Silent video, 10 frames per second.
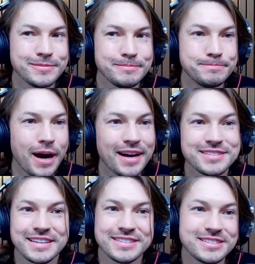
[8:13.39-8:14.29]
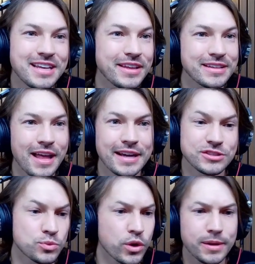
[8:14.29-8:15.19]
boxing and selling lights
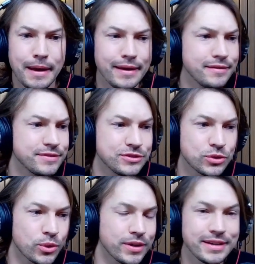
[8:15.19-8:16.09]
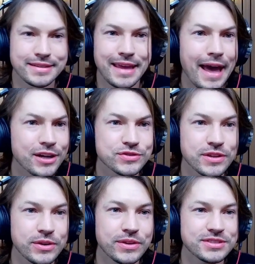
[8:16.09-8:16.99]
and worrying about inventory and cash
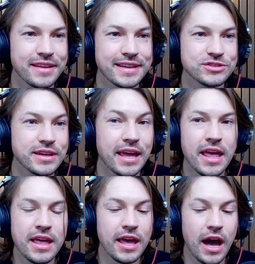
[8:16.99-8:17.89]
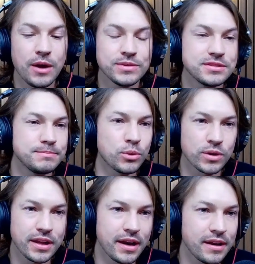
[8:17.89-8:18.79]
flow and those kind of things. So like I was
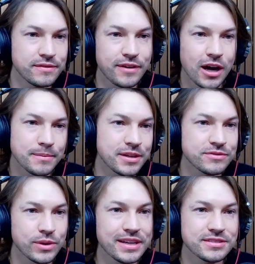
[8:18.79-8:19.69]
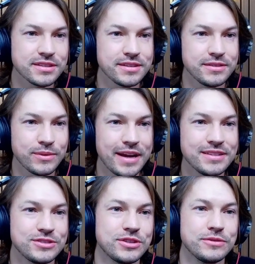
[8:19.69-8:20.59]
born in an environment of risk, right?
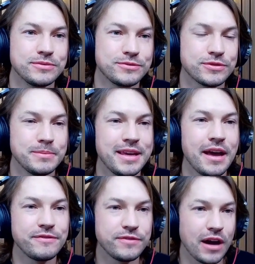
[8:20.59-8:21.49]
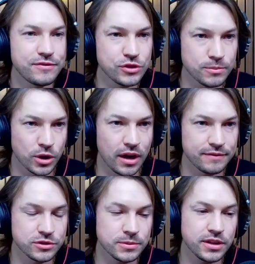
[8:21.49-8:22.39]
And so for me, I feel more
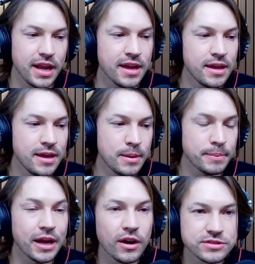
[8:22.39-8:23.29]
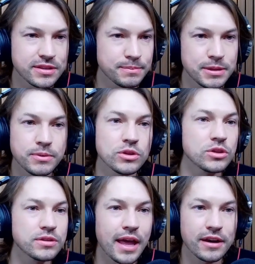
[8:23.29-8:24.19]
comfortable in it, but I also think people
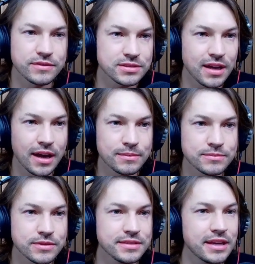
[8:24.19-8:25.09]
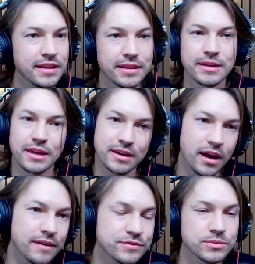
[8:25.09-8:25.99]
learn that over time, right? They get
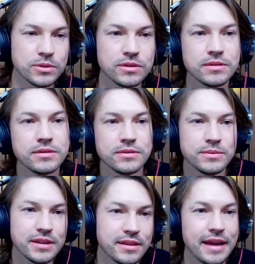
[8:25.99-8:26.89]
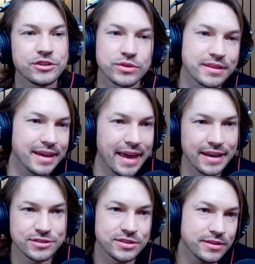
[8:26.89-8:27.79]
comfortable with entering the
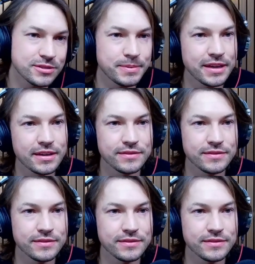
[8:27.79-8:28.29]
cage, so to speak, of